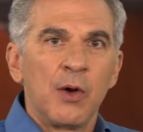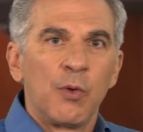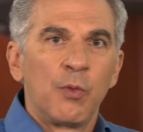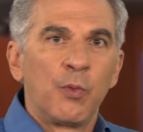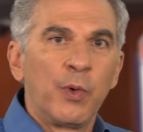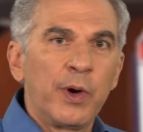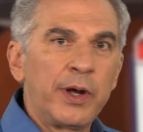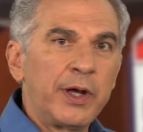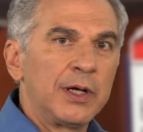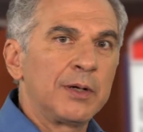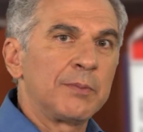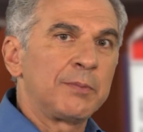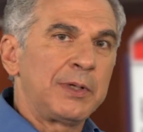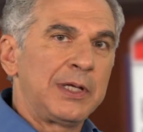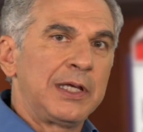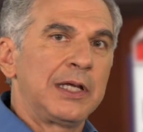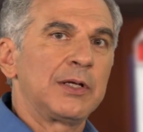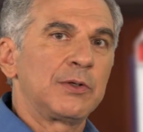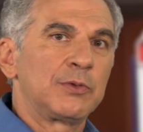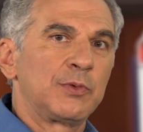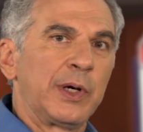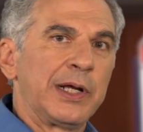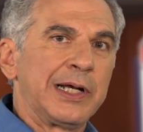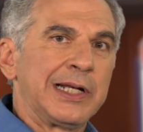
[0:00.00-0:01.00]
We're going
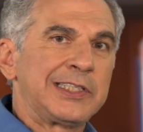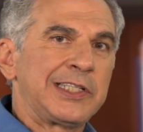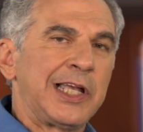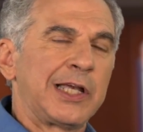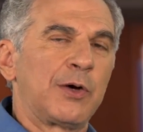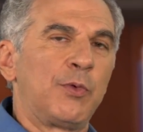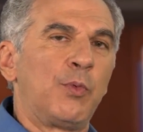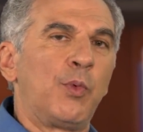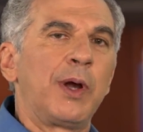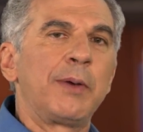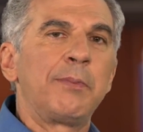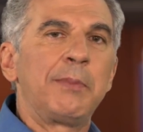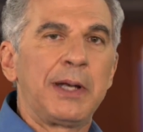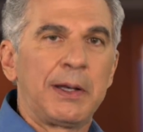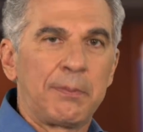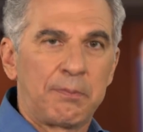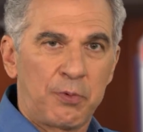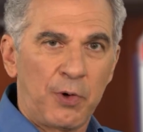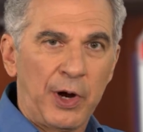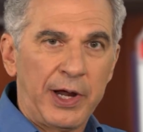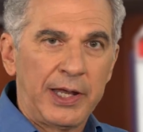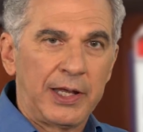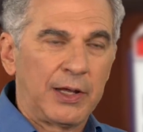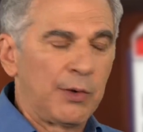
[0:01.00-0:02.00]
to take a 1-minute
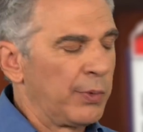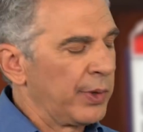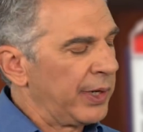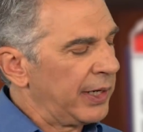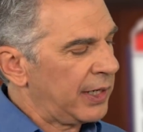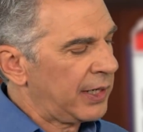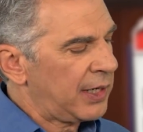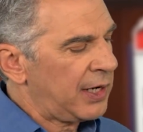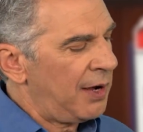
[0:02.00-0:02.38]
break and we're going